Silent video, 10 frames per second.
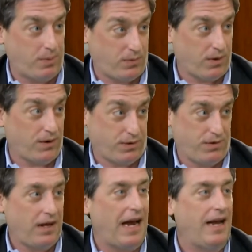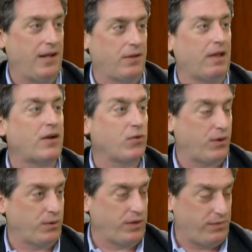Works, and its
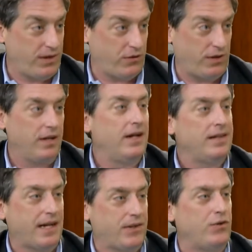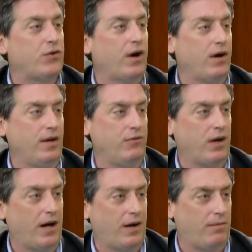electrical division, that's in charge
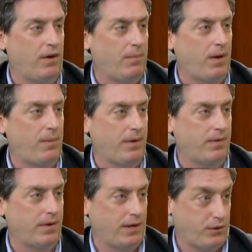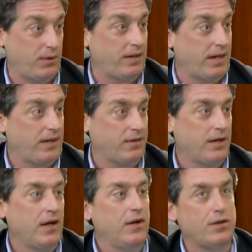of public street lights.
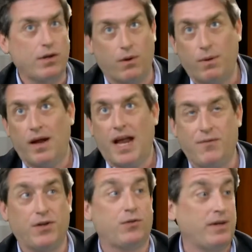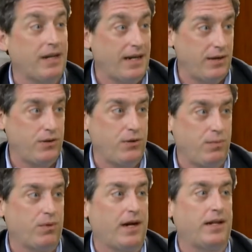Okay. So if a street light is too
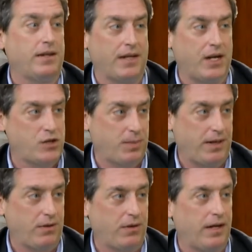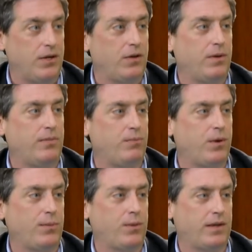bright, the township can look into it and
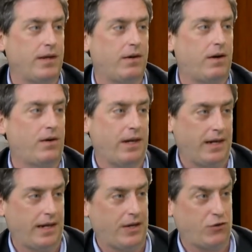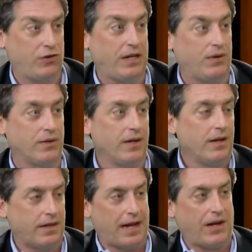put what they call a shield
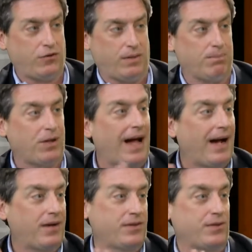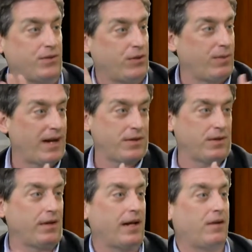that actually blocks or directs the
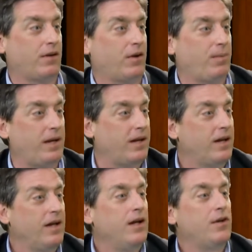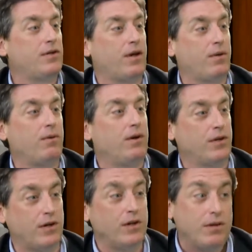light a little bit. So the
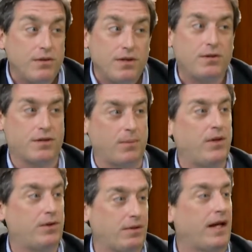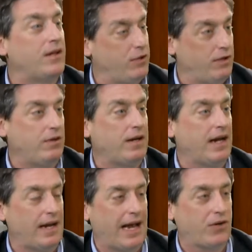good news is some of those lights, you
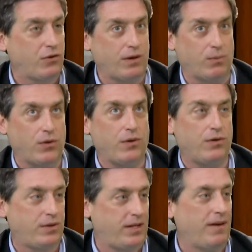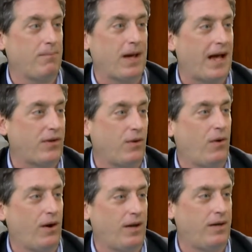can actually reduce the impact
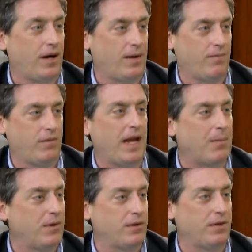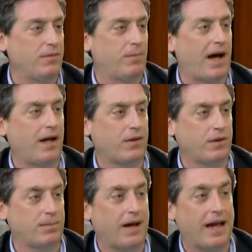on neighbors who live
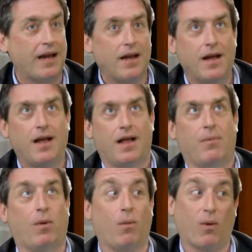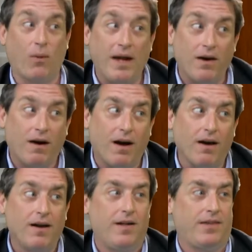close by. But where we
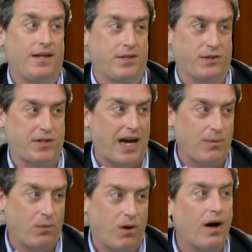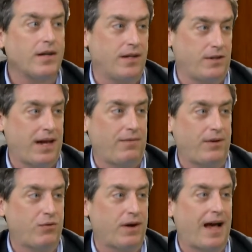are, that's a sidewalk that's
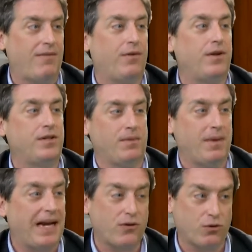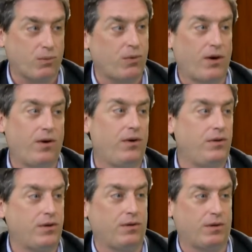heavily traveled. It's a major road,
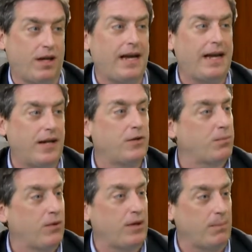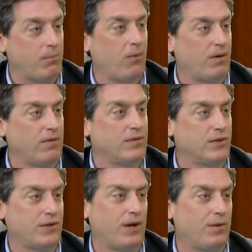so the lighting is pretty important.
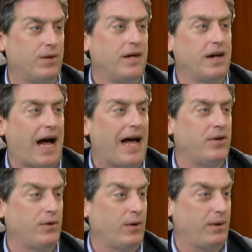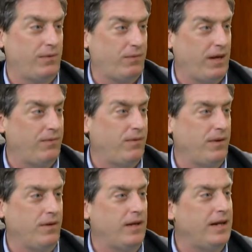So I don't know if
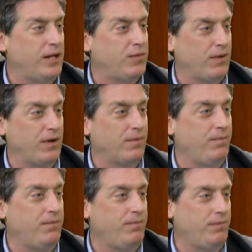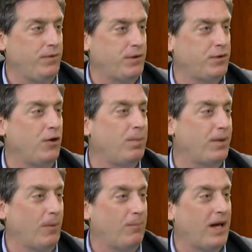the needs for your stupid
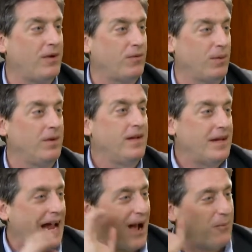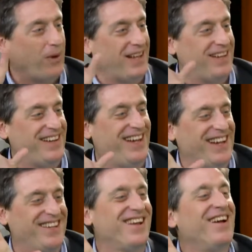little bedroom outweigh the
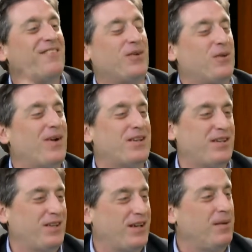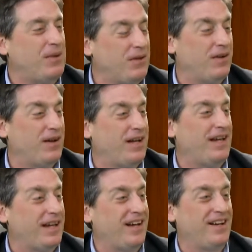needs for the rest of the
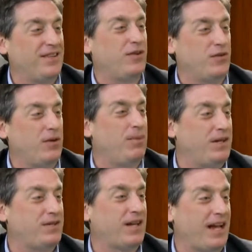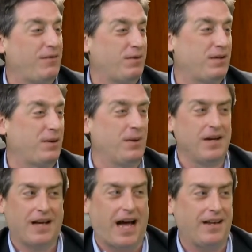community to be safe. So
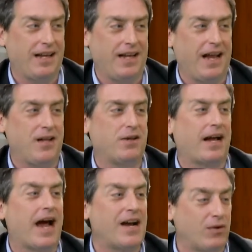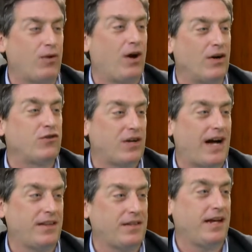it's like kind of a long
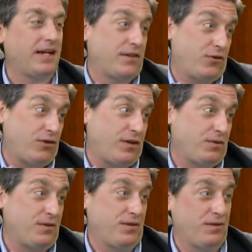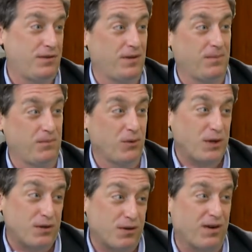shot to get the shield. So really sorry.